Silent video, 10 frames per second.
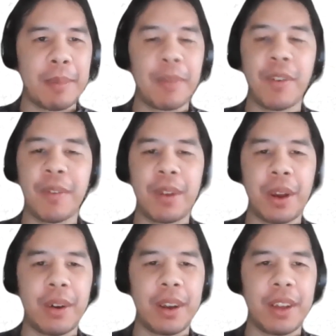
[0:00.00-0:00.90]
before we
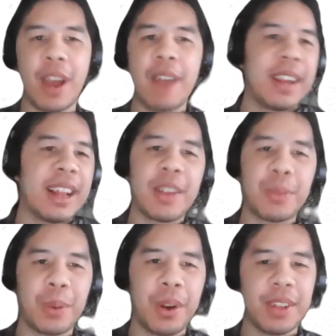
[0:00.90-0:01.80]
go, if you have any last
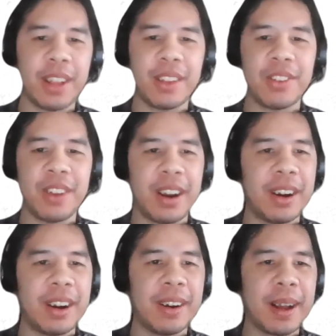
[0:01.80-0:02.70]
words you'd like to
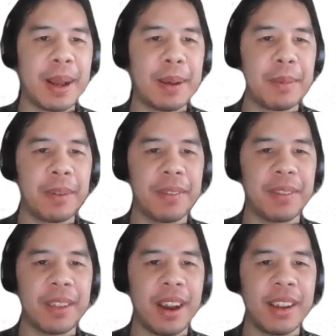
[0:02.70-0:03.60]
share with
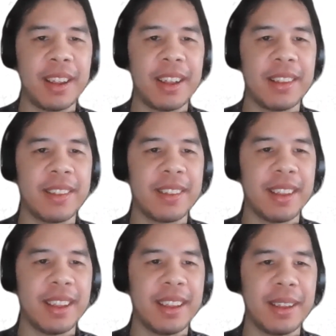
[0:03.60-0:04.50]
the audience,
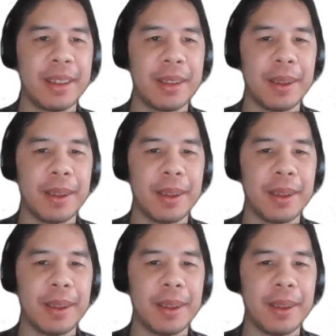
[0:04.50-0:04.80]
and